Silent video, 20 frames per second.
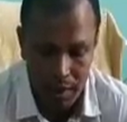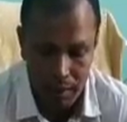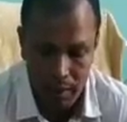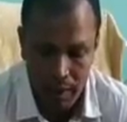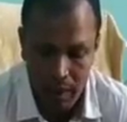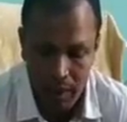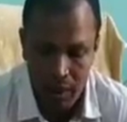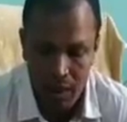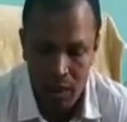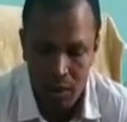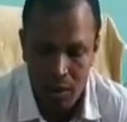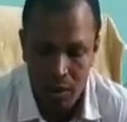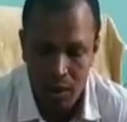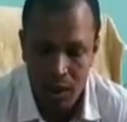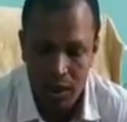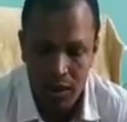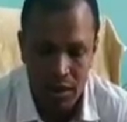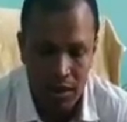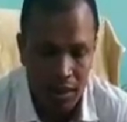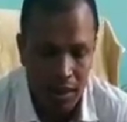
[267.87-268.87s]
My dear
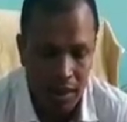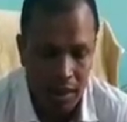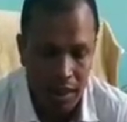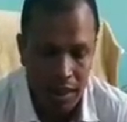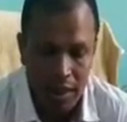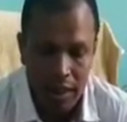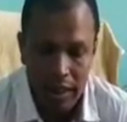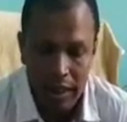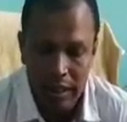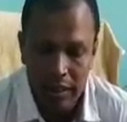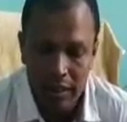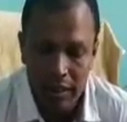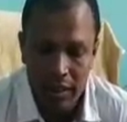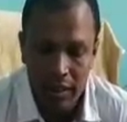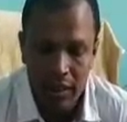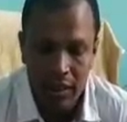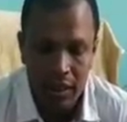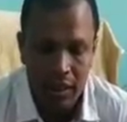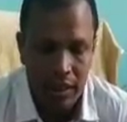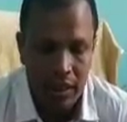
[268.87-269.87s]
students,
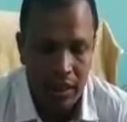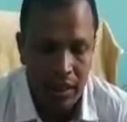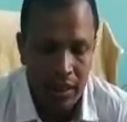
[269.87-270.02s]
the